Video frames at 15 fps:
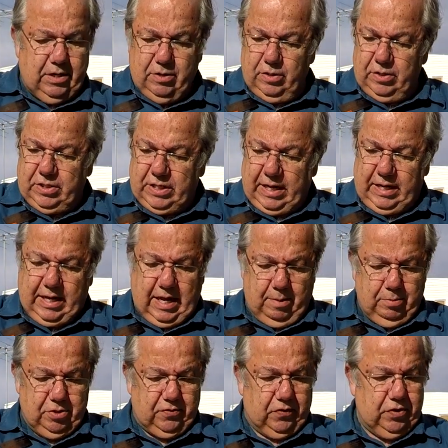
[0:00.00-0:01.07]
It looks like
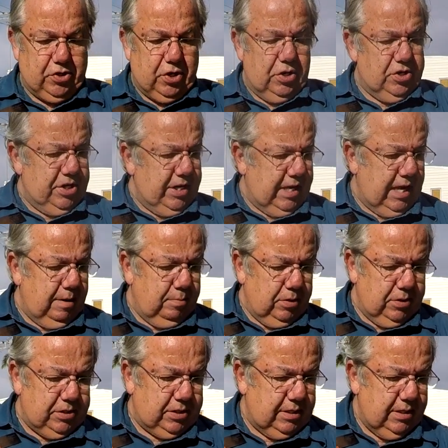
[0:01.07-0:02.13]
cables for charging cables.